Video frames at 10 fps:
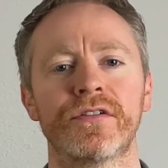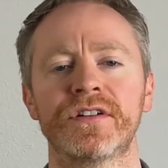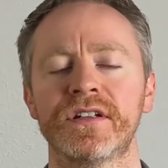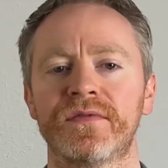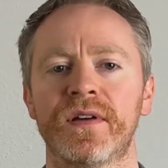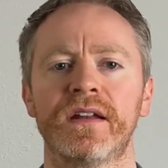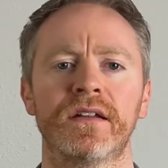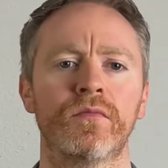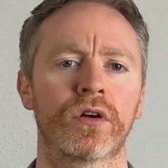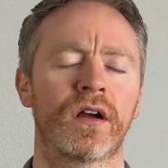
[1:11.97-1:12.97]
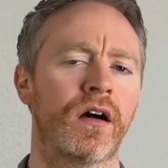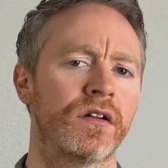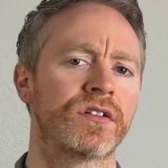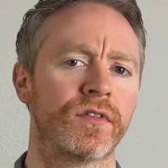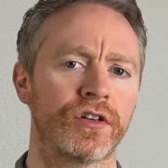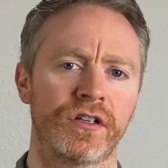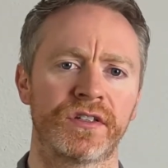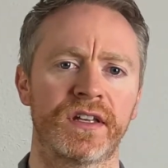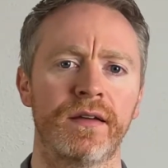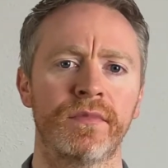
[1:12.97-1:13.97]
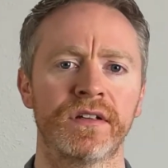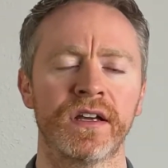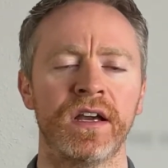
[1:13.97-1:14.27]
to defend and more controversial statement,